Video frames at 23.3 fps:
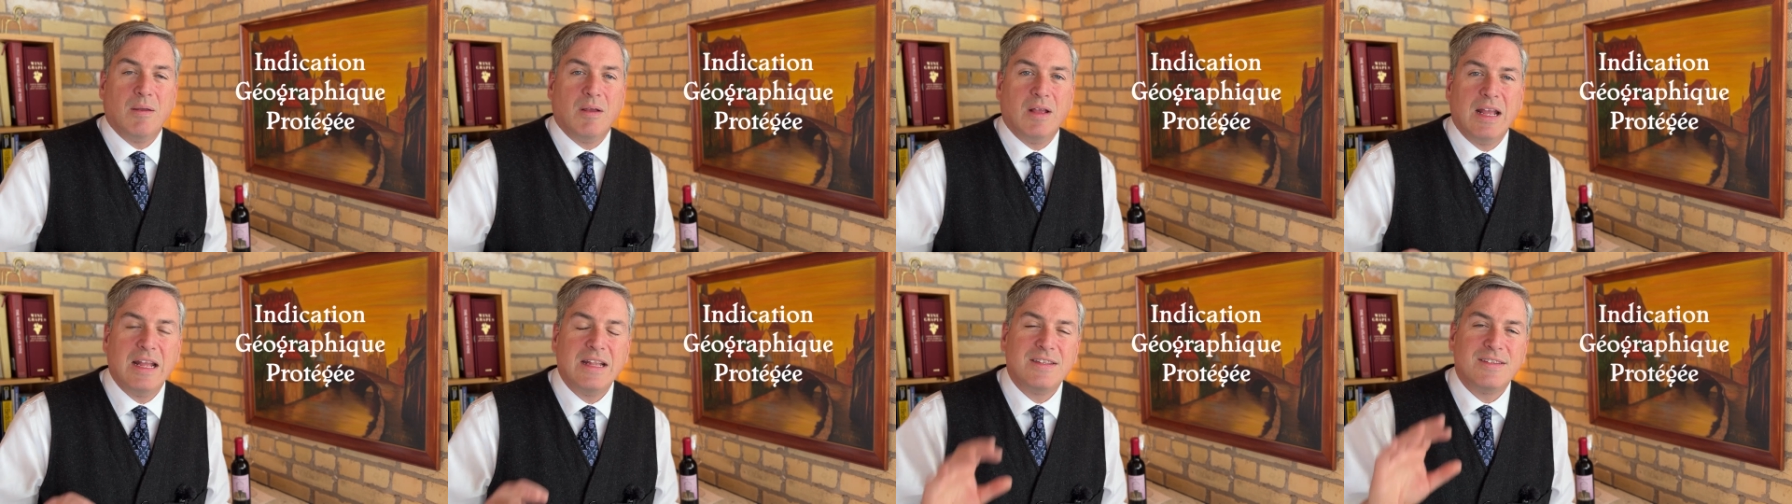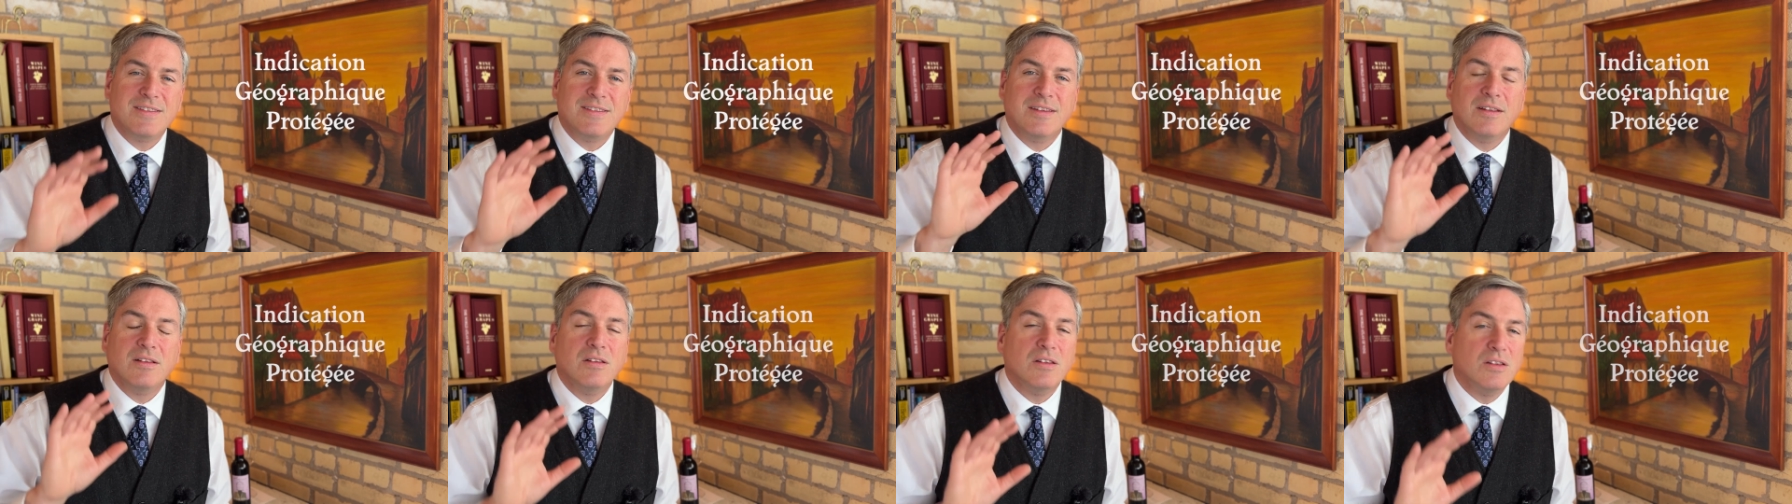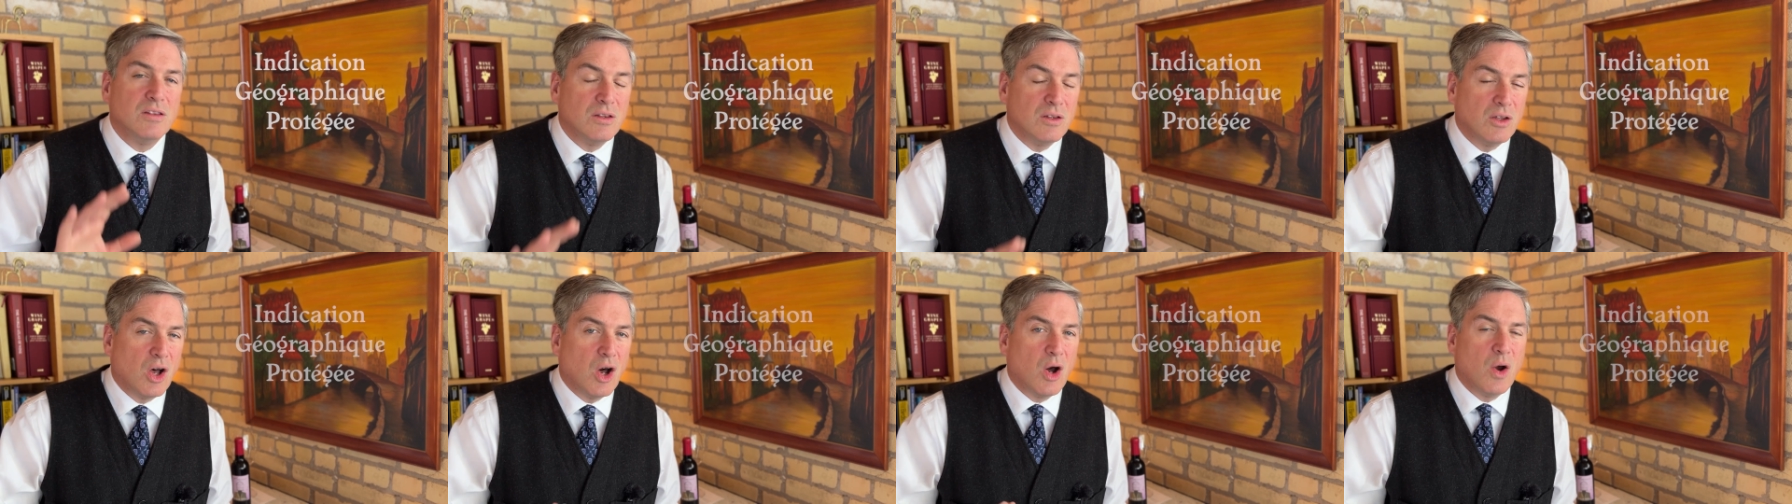It's the
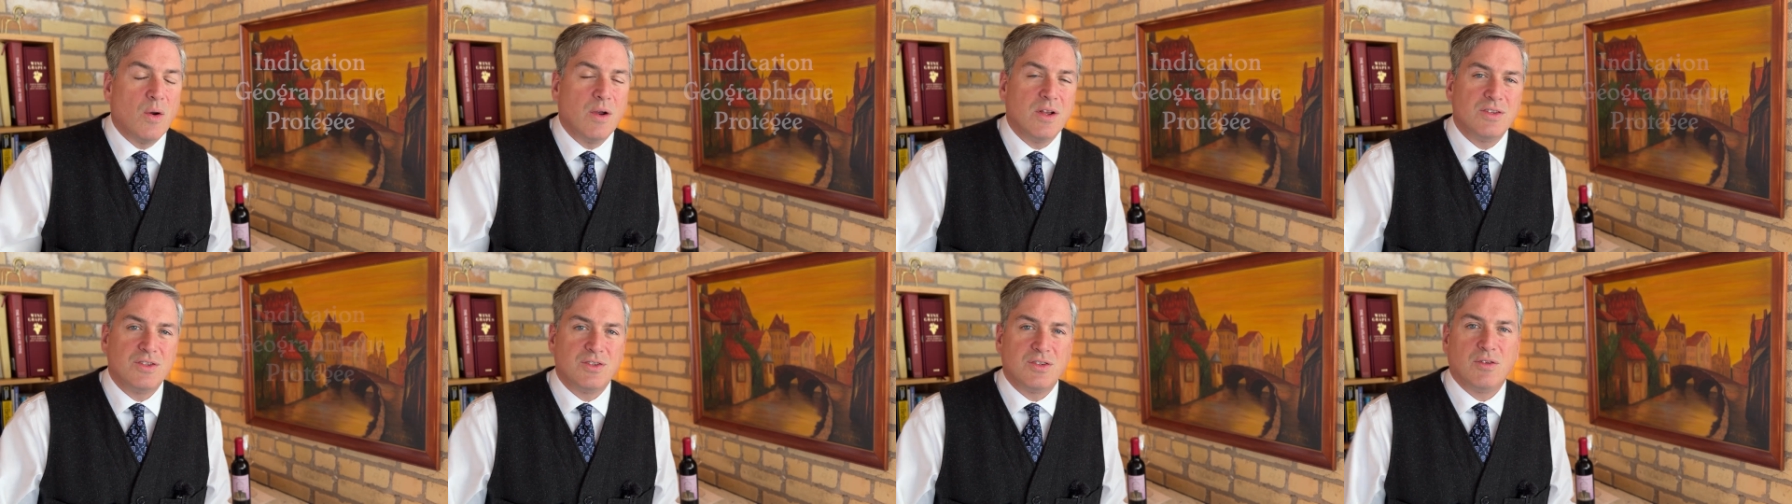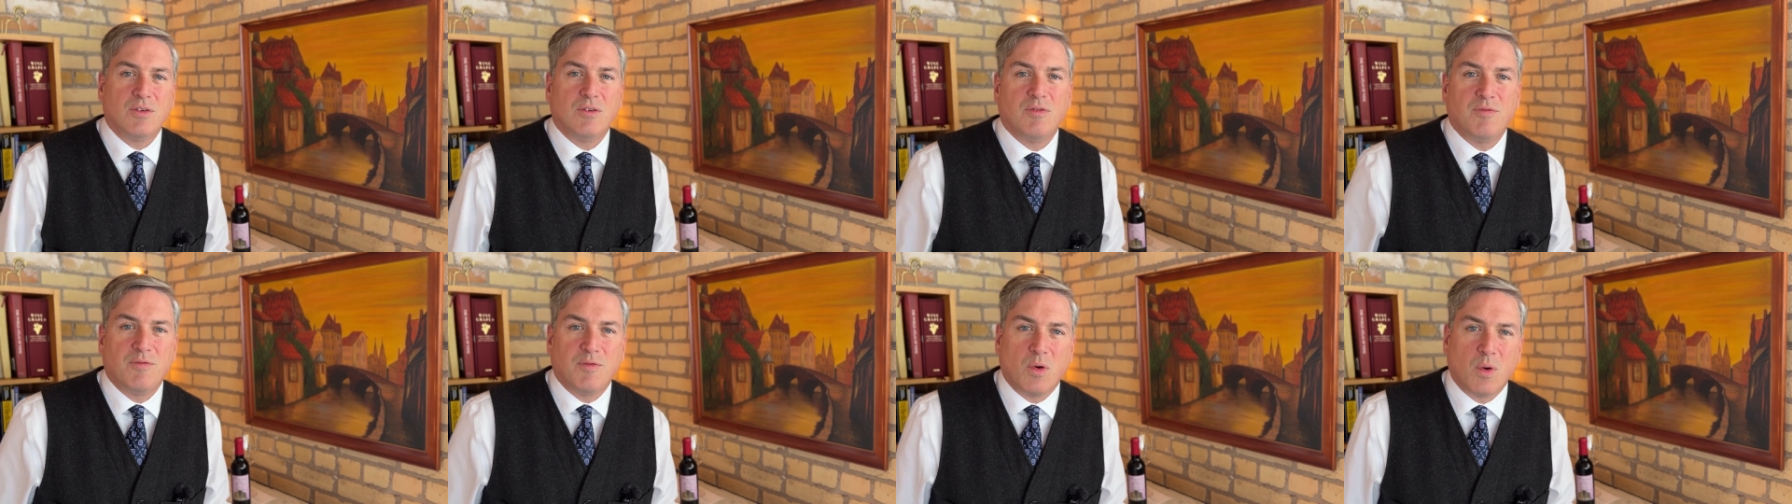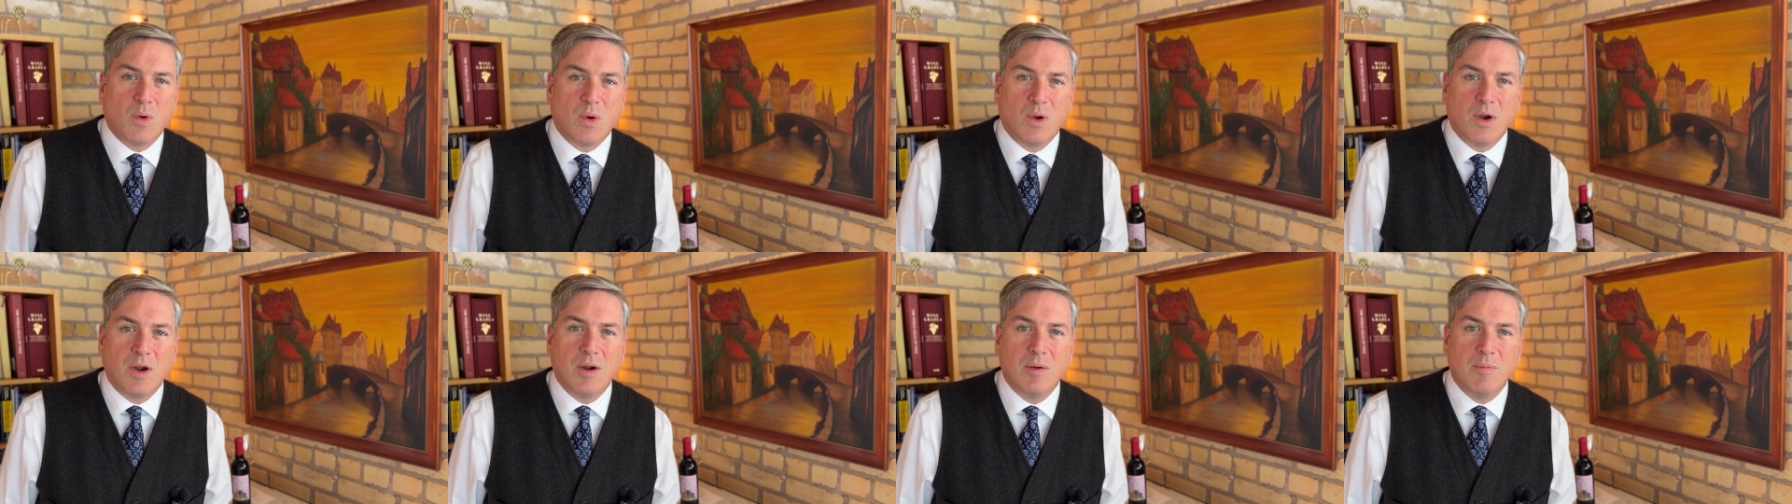lowest
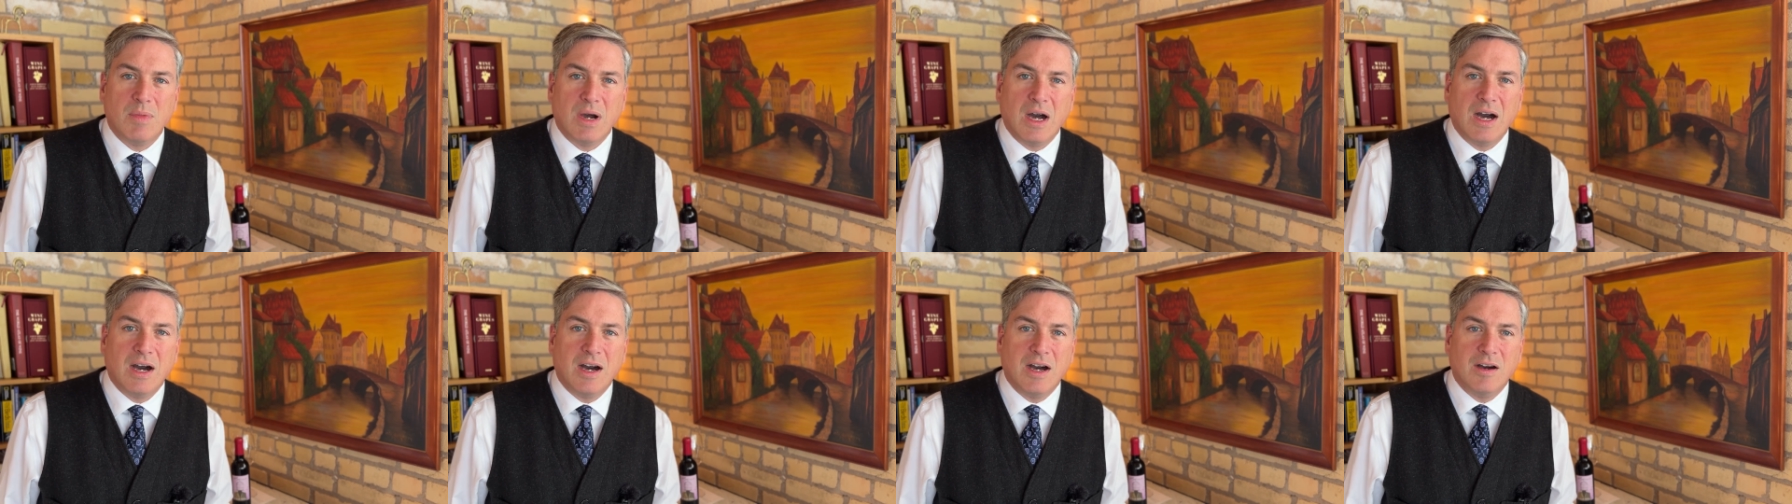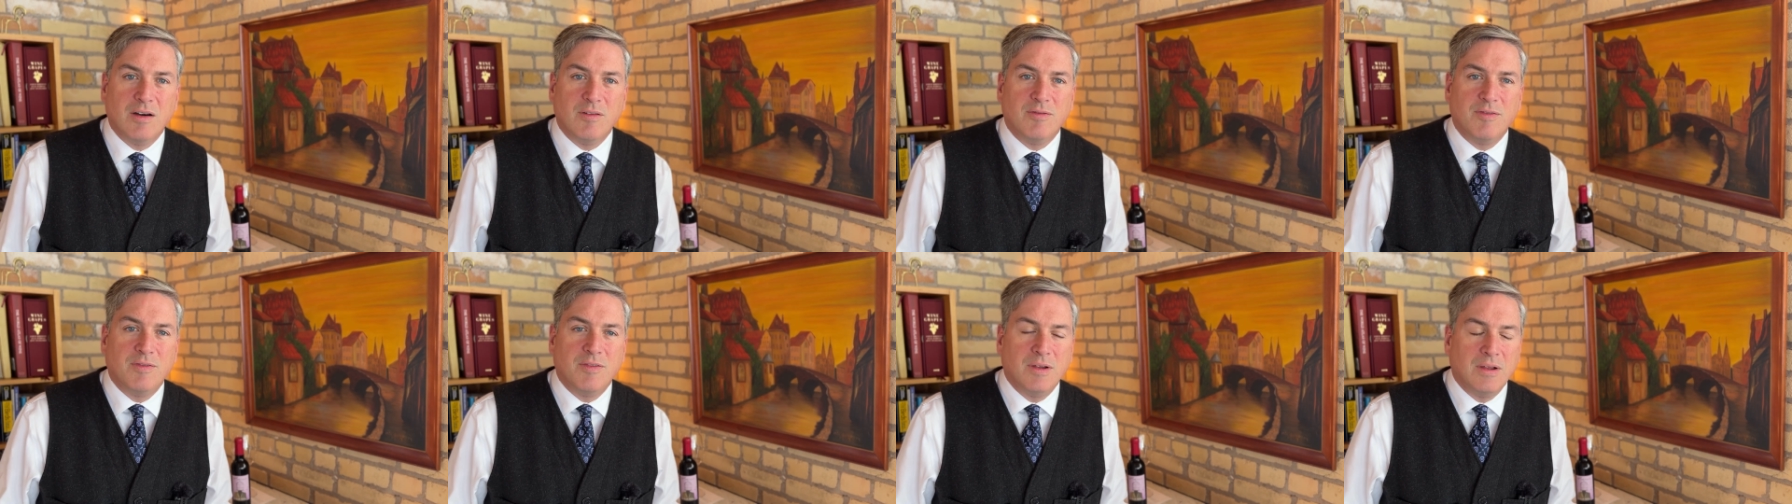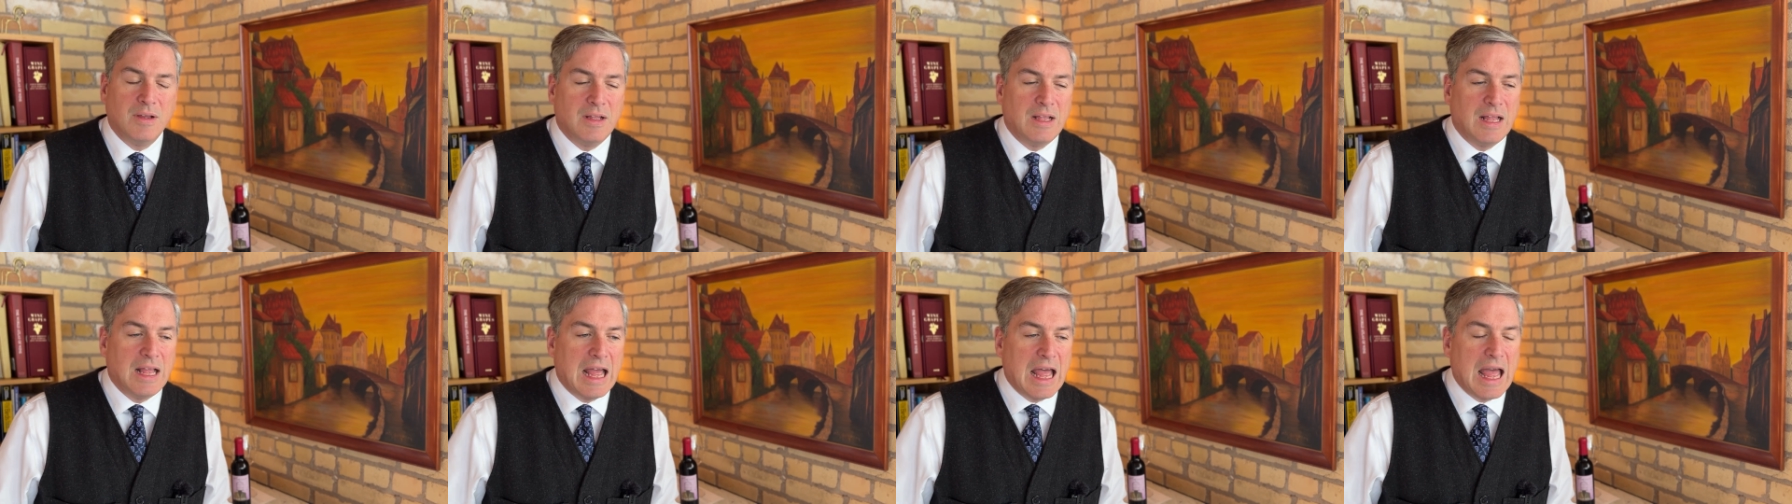form of
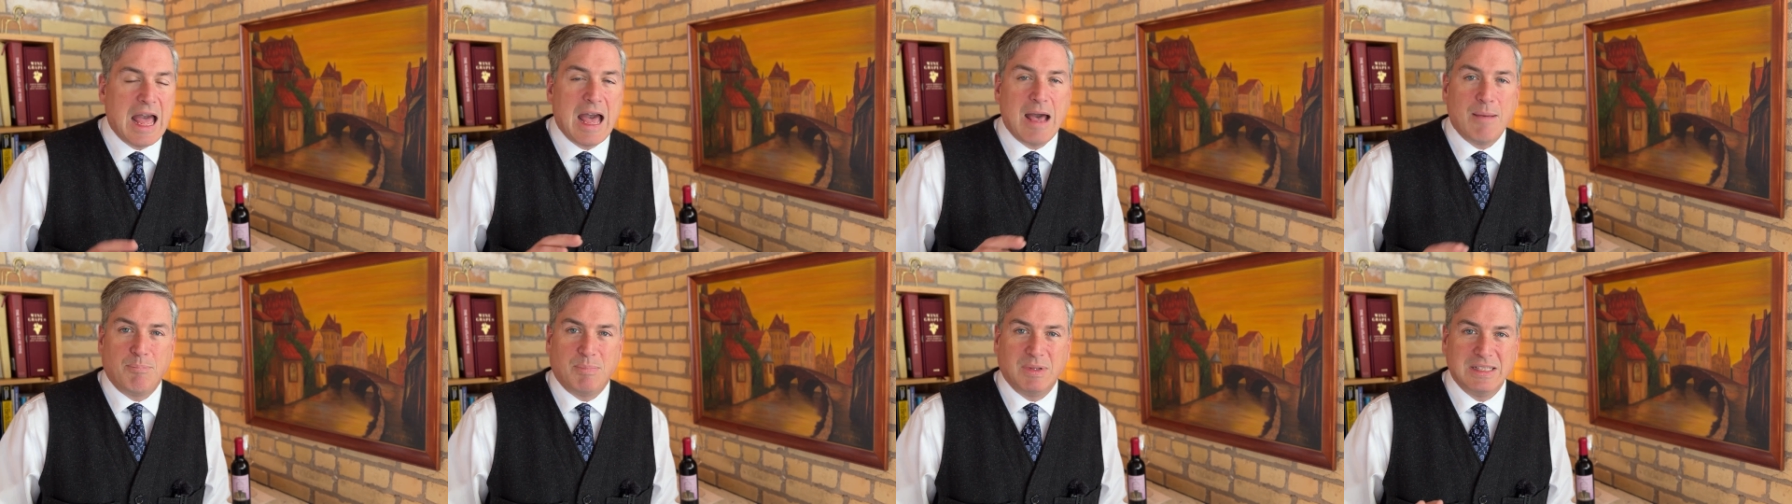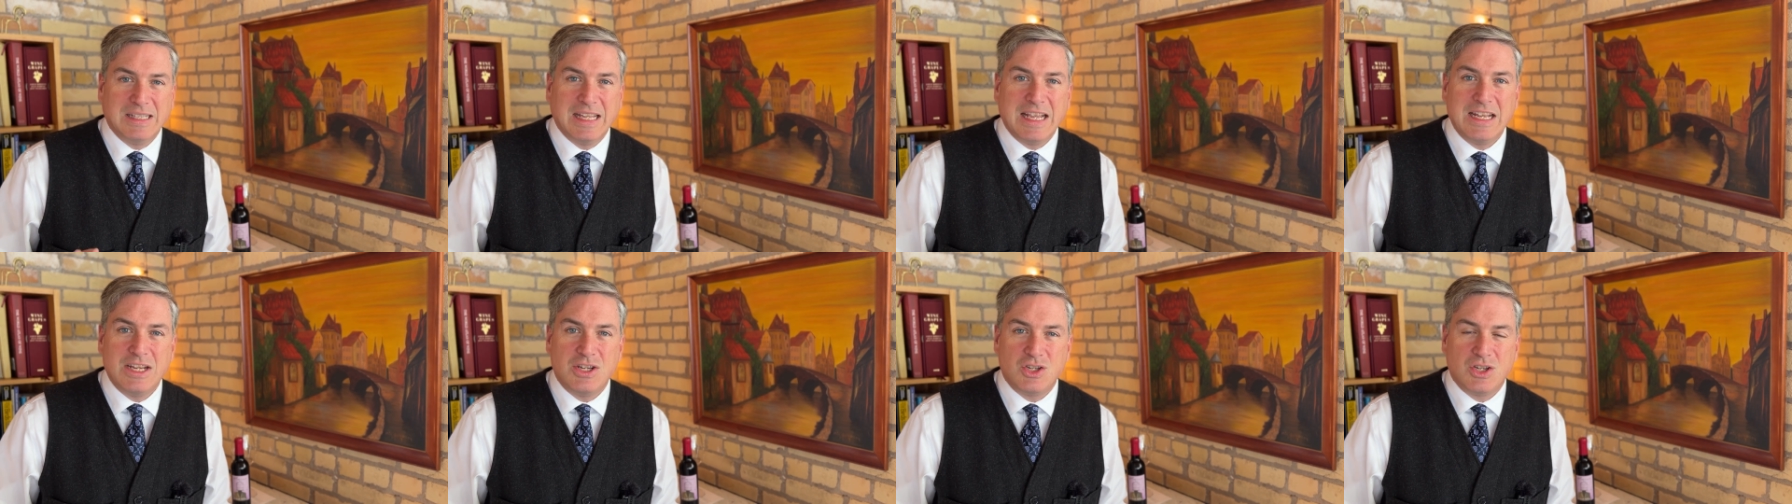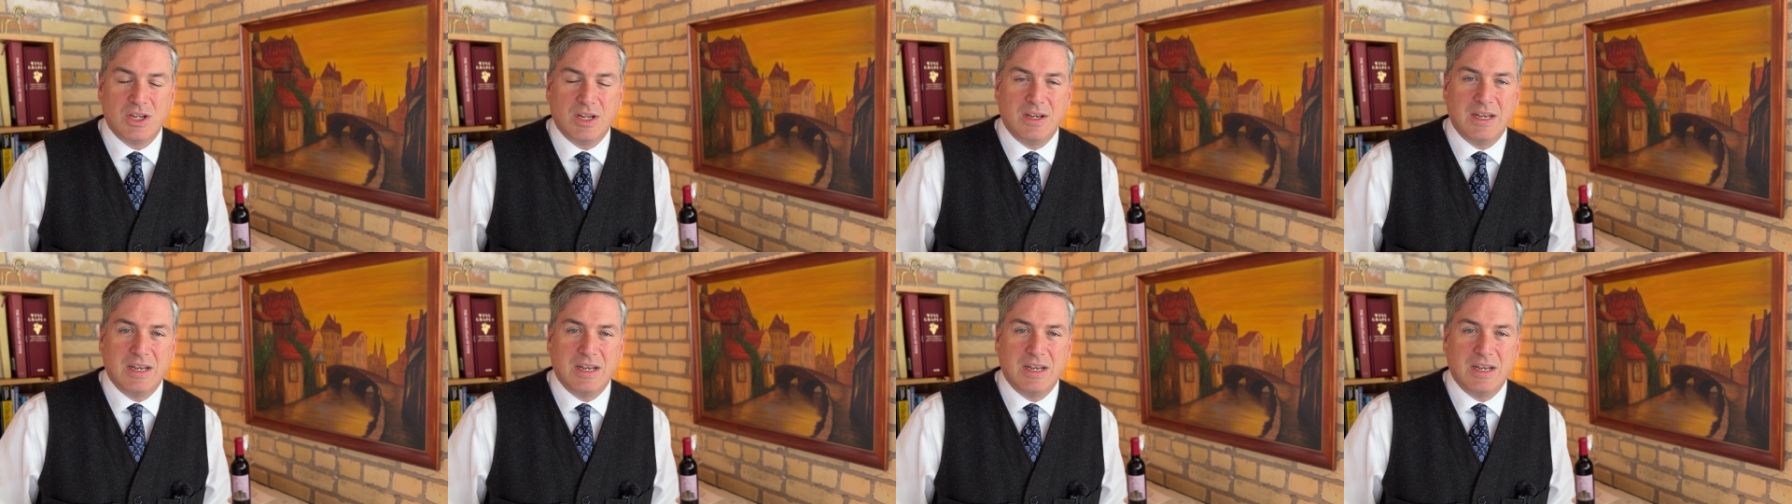appellation.